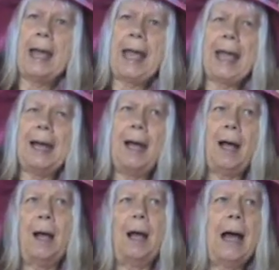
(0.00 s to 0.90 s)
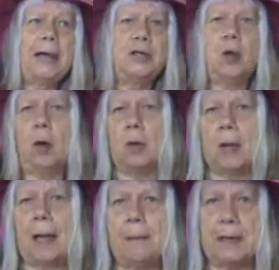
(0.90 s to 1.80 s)
and
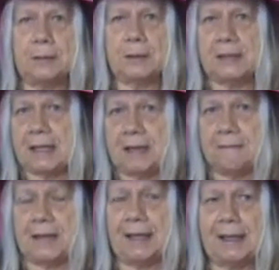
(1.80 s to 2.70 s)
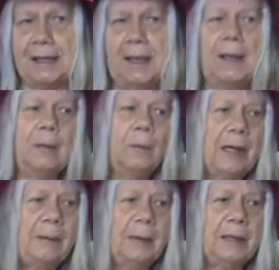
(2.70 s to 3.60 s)
I made a mistake of telling
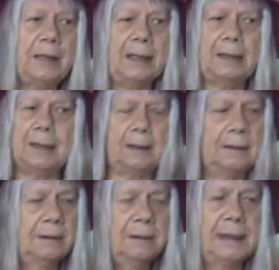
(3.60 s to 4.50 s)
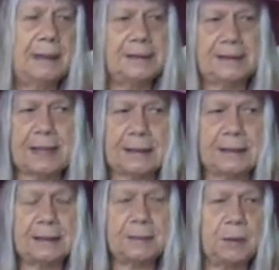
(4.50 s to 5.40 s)
Raymond that he had said
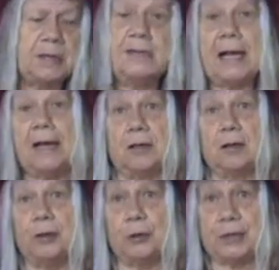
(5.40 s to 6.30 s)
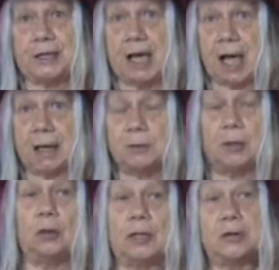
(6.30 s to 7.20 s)
this, because he said it two or three times,
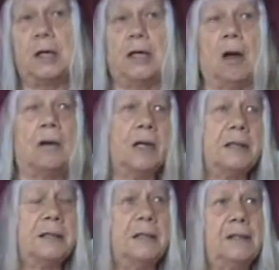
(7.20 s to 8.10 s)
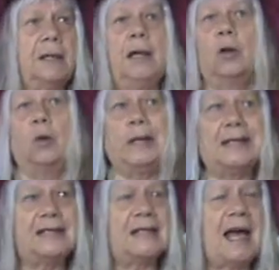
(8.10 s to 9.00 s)
you know, and this is what Doc does. He'll
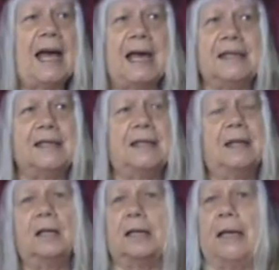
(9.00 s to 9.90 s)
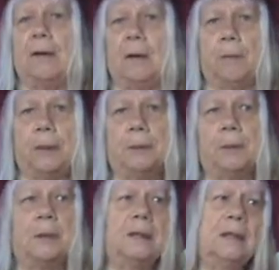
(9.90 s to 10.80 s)
criticize and look down on
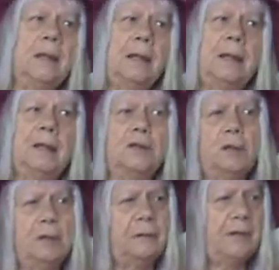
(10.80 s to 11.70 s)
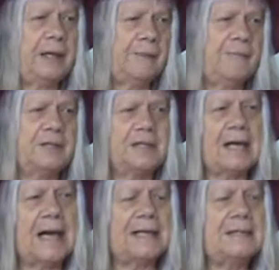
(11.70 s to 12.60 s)
people and sort of
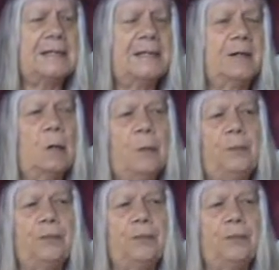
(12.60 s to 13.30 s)
emphasize. And so